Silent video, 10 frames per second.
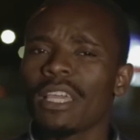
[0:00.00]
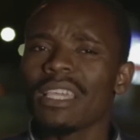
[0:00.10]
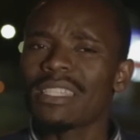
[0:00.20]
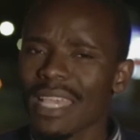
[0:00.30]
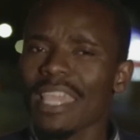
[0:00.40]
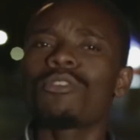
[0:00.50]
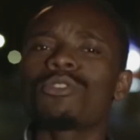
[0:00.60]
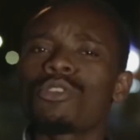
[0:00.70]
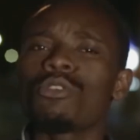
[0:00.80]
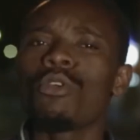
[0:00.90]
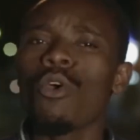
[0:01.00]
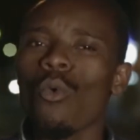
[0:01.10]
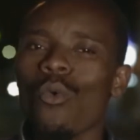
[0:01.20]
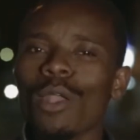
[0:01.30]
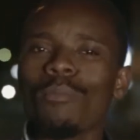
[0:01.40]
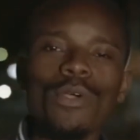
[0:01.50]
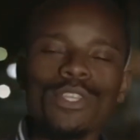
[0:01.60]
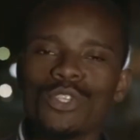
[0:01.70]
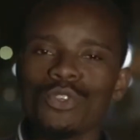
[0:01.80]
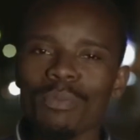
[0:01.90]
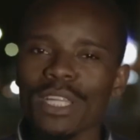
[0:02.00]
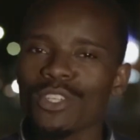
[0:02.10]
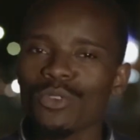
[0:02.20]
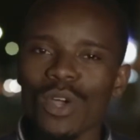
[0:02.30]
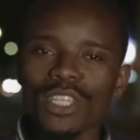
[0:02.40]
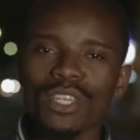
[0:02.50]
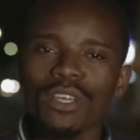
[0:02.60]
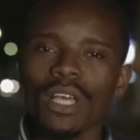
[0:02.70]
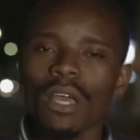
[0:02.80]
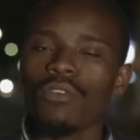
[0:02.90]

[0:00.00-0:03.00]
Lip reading: is equal to 1.2 million kwacha